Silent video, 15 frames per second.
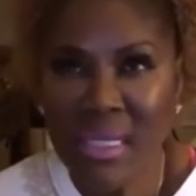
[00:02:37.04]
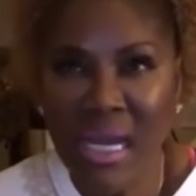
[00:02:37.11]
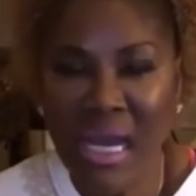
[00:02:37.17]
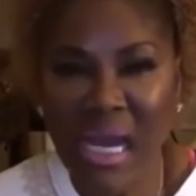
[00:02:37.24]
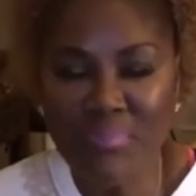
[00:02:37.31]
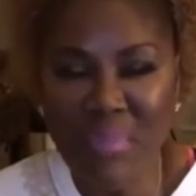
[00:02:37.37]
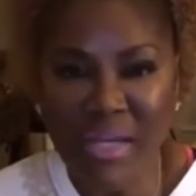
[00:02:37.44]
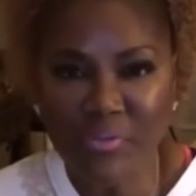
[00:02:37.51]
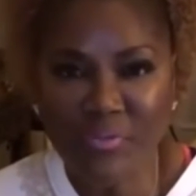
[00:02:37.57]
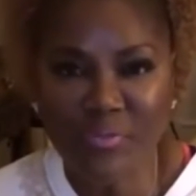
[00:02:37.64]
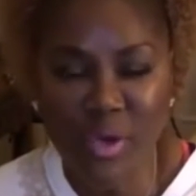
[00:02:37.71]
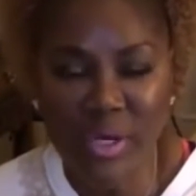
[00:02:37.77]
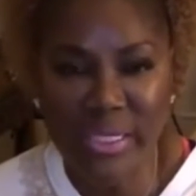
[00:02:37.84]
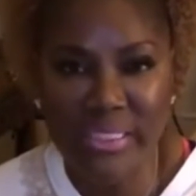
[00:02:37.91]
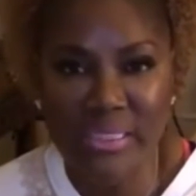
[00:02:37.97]
I'm not
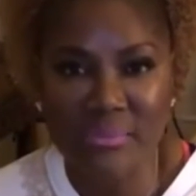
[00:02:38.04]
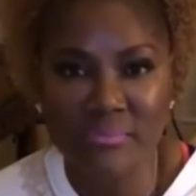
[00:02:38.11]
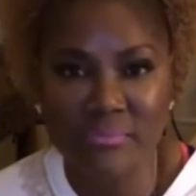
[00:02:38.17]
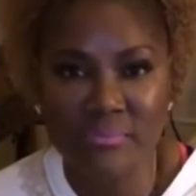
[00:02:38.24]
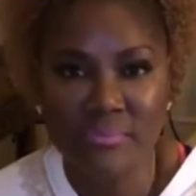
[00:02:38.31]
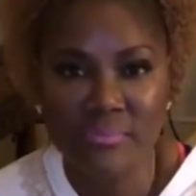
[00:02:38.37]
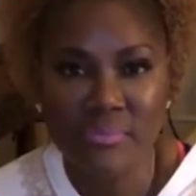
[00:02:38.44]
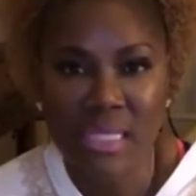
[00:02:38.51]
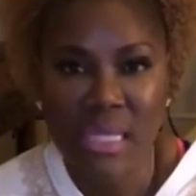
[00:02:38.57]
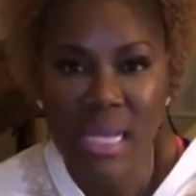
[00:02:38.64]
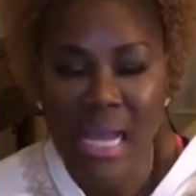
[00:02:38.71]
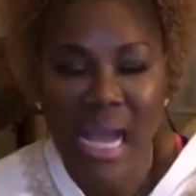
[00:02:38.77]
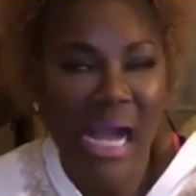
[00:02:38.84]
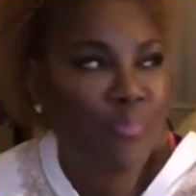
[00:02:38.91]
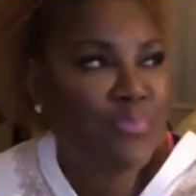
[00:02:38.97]
afraid.
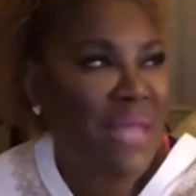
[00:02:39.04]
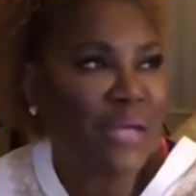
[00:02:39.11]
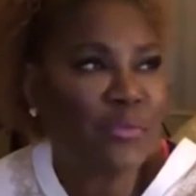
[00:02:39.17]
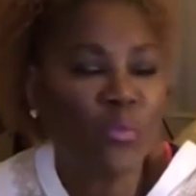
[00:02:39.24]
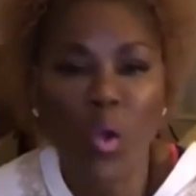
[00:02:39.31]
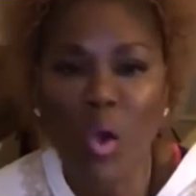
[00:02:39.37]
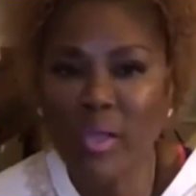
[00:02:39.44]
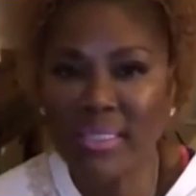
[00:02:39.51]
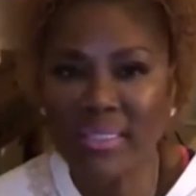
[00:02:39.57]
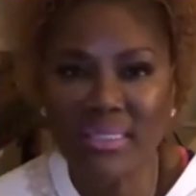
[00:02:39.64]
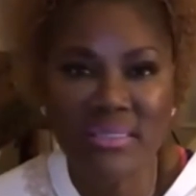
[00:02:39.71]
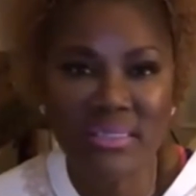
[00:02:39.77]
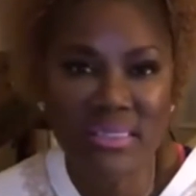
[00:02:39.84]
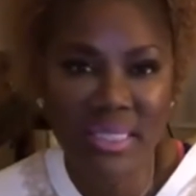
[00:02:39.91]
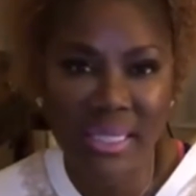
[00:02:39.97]
I'm not walking in
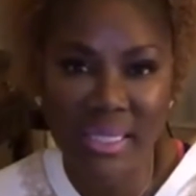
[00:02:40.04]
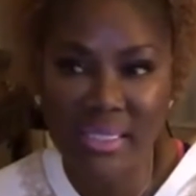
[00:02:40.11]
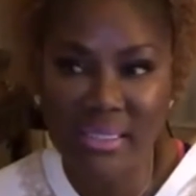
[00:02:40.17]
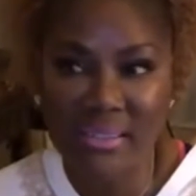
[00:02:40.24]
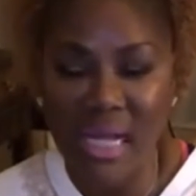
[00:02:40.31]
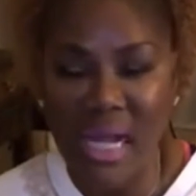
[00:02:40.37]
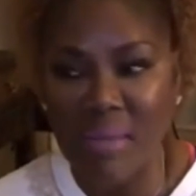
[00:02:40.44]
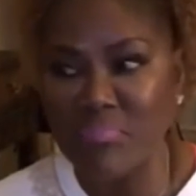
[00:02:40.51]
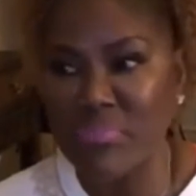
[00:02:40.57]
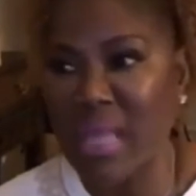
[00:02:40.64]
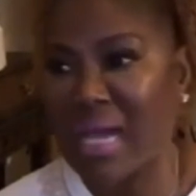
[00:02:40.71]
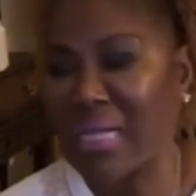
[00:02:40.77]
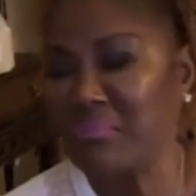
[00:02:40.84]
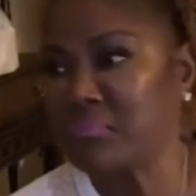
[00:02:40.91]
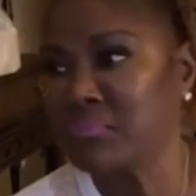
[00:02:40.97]
sin. I'm
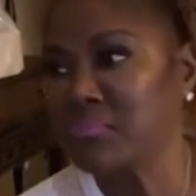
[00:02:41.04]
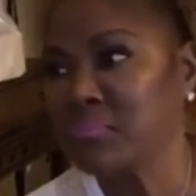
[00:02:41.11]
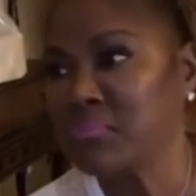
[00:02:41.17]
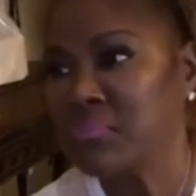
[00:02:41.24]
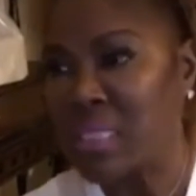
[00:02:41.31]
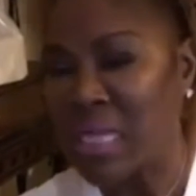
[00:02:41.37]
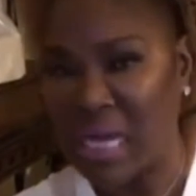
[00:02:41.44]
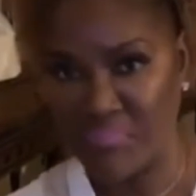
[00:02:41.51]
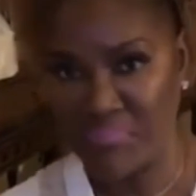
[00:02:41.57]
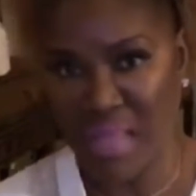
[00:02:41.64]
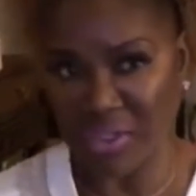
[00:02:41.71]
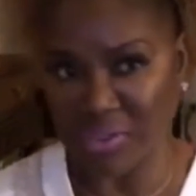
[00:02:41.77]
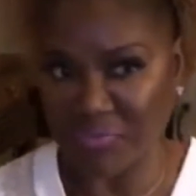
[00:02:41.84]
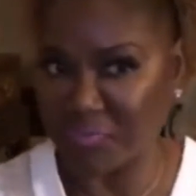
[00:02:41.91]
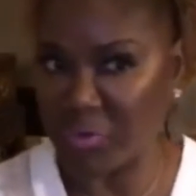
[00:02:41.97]
not
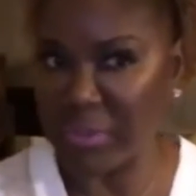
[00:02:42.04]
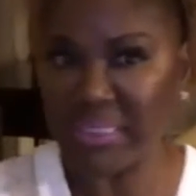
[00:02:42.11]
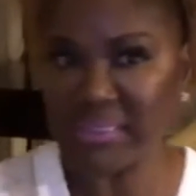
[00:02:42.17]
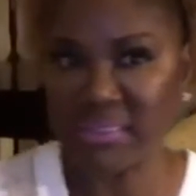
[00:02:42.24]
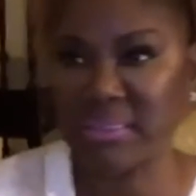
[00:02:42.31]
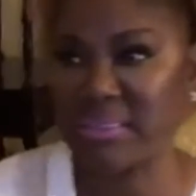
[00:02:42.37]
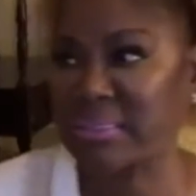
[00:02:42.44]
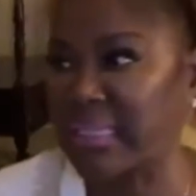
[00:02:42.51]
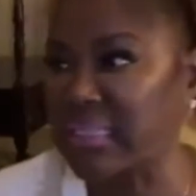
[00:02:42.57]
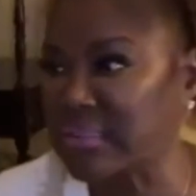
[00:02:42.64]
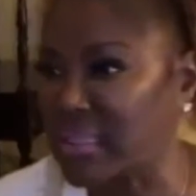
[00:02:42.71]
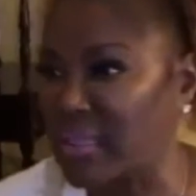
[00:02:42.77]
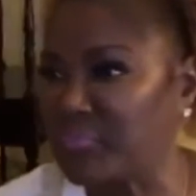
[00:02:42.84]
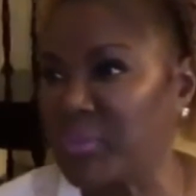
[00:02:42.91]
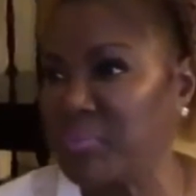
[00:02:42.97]
afraid to say
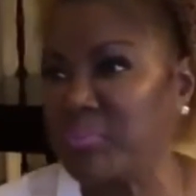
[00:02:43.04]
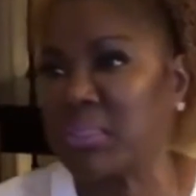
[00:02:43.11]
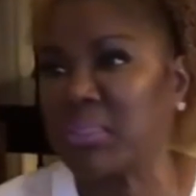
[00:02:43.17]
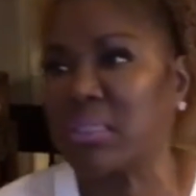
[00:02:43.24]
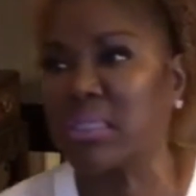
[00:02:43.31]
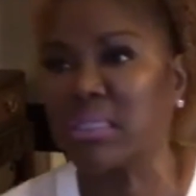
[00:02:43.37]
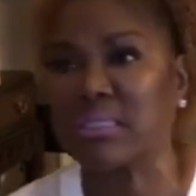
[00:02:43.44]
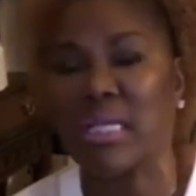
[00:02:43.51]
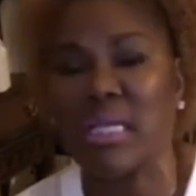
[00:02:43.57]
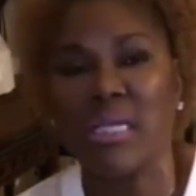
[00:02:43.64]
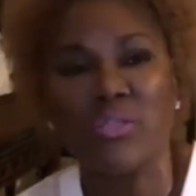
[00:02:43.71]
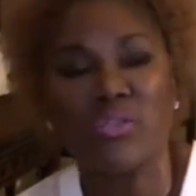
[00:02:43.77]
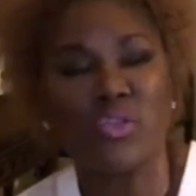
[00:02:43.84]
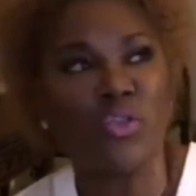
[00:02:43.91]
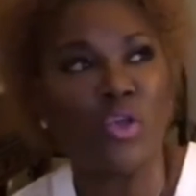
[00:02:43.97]
something because,
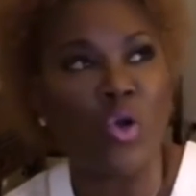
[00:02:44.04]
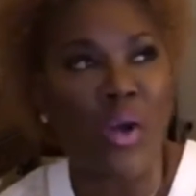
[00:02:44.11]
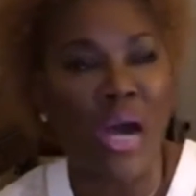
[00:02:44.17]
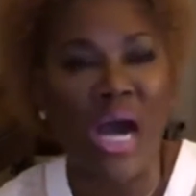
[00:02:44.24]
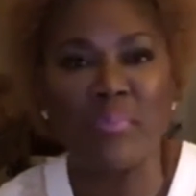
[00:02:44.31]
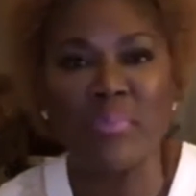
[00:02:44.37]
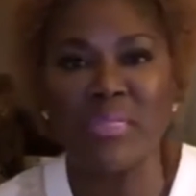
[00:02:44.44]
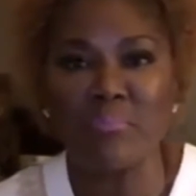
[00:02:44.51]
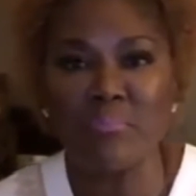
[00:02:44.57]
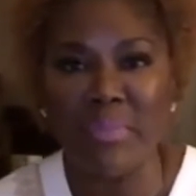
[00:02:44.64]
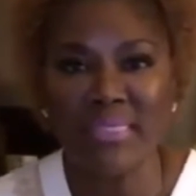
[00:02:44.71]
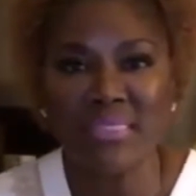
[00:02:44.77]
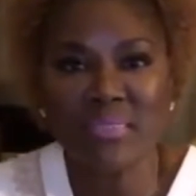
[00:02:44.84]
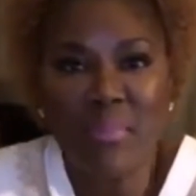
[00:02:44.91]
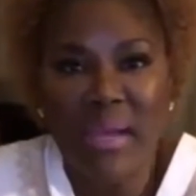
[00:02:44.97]
you know, I'm in
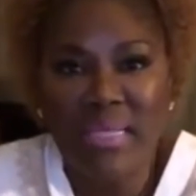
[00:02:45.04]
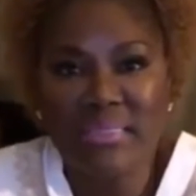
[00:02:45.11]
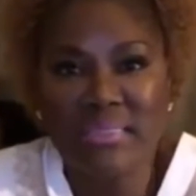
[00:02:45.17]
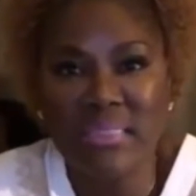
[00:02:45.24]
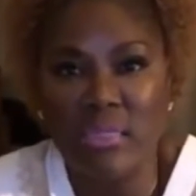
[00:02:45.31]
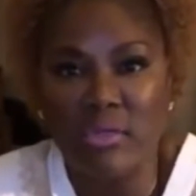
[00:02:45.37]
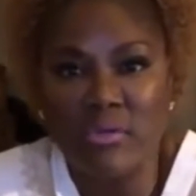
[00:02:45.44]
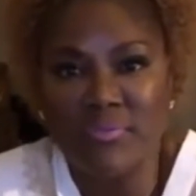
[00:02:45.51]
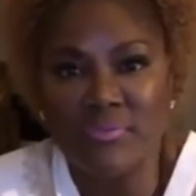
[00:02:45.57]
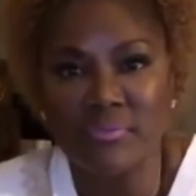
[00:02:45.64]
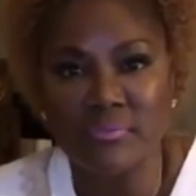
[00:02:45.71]
mess myself.